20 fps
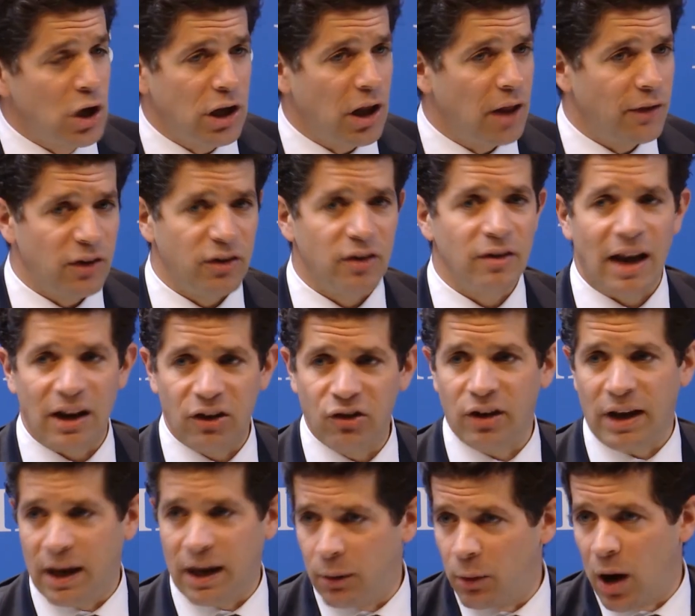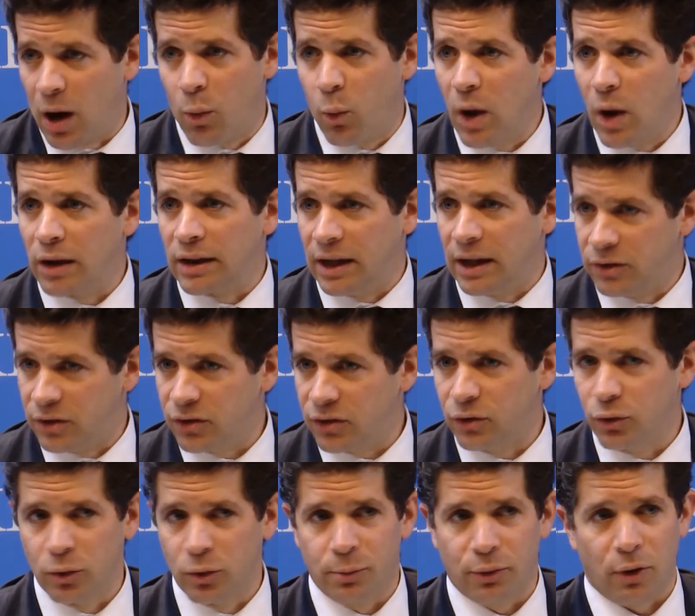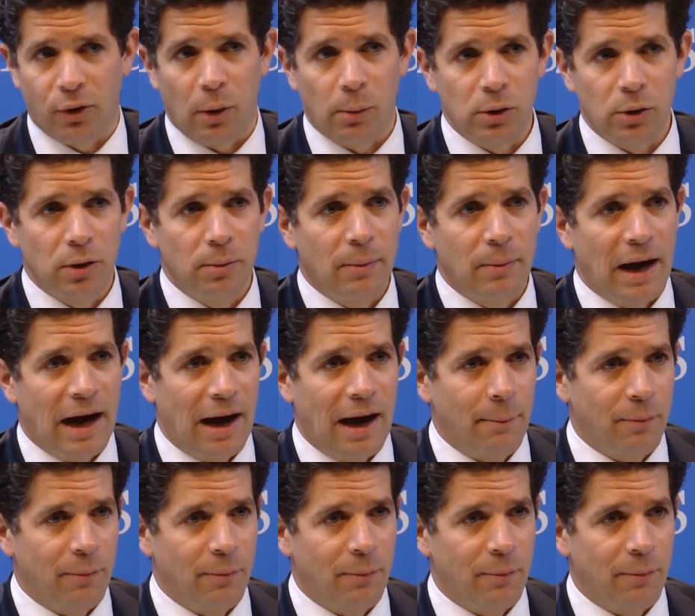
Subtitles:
This is actually a well understood problem.